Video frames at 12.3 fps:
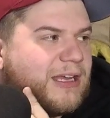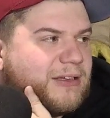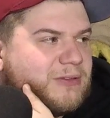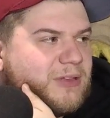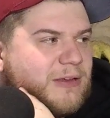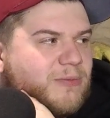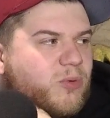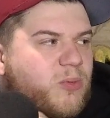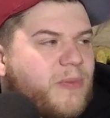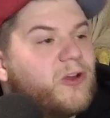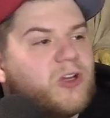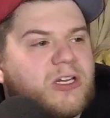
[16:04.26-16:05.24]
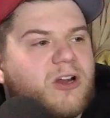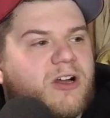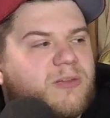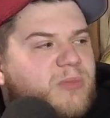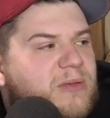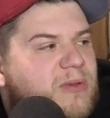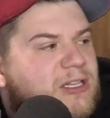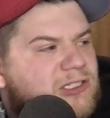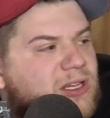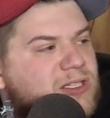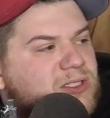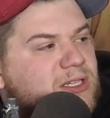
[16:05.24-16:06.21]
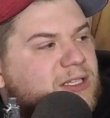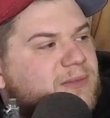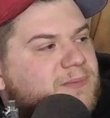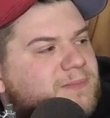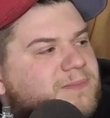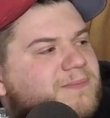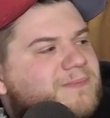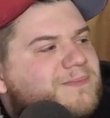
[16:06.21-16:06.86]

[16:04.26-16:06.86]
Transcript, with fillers: Yeah, they premiered it on PBS last night. God.